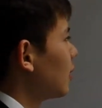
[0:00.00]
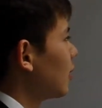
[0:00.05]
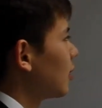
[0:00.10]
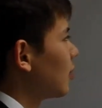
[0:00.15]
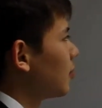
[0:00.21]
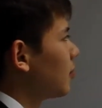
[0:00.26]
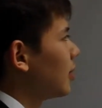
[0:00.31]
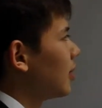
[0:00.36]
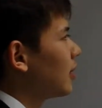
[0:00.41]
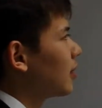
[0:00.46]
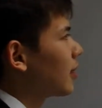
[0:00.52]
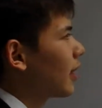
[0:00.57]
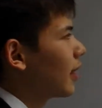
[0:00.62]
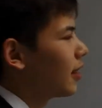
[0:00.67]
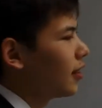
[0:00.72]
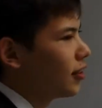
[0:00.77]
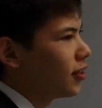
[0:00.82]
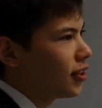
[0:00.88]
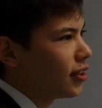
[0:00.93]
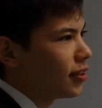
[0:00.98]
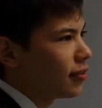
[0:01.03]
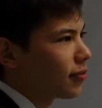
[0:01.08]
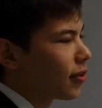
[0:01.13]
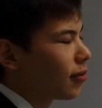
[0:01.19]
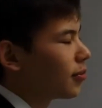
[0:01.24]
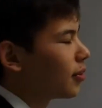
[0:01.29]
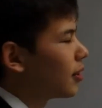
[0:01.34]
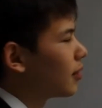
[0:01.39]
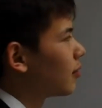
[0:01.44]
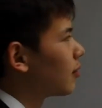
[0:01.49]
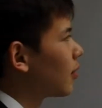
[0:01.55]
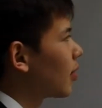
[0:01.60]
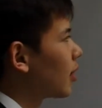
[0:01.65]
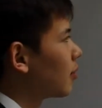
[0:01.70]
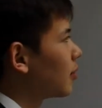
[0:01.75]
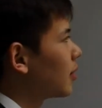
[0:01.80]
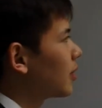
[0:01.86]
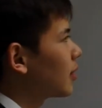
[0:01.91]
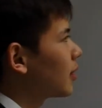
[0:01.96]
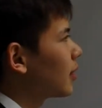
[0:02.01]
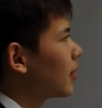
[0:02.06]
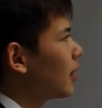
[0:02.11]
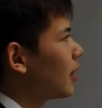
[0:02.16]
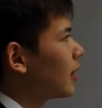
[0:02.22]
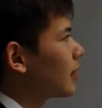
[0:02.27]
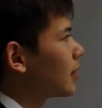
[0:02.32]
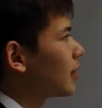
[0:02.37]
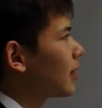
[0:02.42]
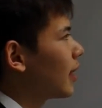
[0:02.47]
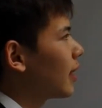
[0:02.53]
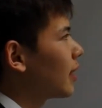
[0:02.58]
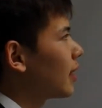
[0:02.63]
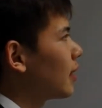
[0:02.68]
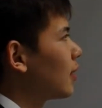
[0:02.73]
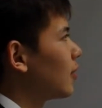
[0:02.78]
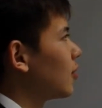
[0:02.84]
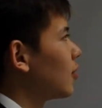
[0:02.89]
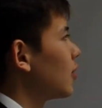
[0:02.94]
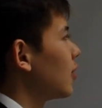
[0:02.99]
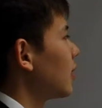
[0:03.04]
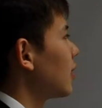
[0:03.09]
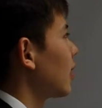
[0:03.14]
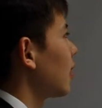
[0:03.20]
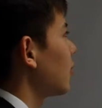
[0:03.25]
This means energy from the environment is taken into the